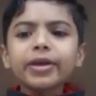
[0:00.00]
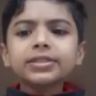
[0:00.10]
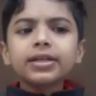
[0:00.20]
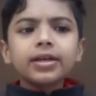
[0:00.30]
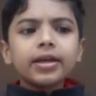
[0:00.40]
is,
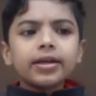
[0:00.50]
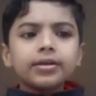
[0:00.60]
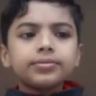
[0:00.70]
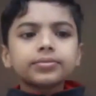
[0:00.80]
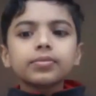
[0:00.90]

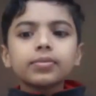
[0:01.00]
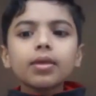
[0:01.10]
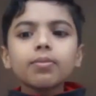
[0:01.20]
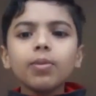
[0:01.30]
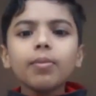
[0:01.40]

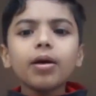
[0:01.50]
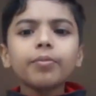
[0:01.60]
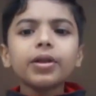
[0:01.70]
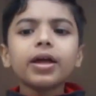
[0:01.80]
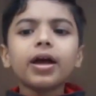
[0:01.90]
ma'am,
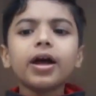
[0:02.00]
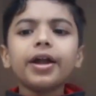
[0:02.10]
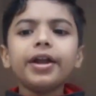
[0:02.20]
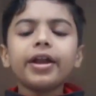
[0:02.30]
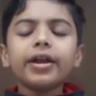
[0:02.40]

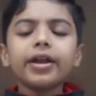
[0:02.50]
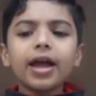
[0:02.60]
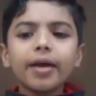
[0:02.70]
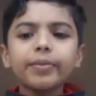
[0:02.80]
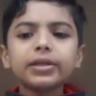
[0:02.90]
100 gram
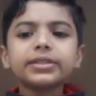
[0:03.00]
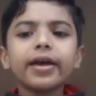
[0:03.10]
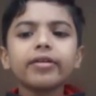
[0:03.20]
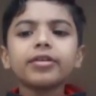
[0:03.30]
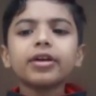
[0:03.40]
is
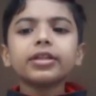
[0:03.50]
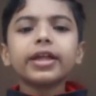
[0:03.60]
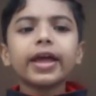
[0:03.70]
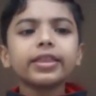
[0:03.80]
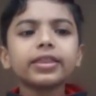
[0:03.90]
heavier
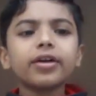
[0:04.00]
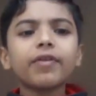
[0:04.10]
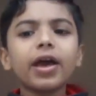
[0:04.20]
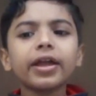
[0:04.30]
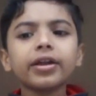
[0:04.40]
than the
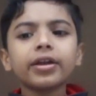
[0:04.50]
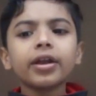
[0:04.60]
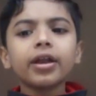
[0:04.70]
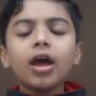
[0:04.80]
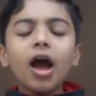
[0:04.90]

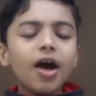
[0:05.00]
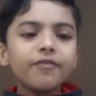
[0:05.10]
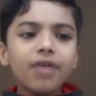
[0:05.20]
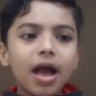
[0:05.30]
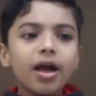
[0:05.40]

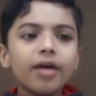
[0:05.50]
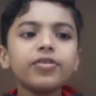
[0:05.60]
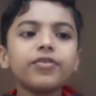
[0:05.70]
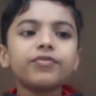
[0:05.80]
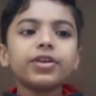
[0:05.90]
500
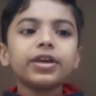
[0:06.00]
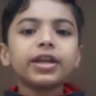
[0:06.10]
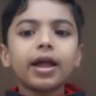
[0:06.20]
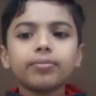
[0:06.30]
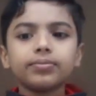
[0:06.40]
50
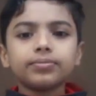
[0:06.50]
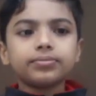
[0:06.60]
gram.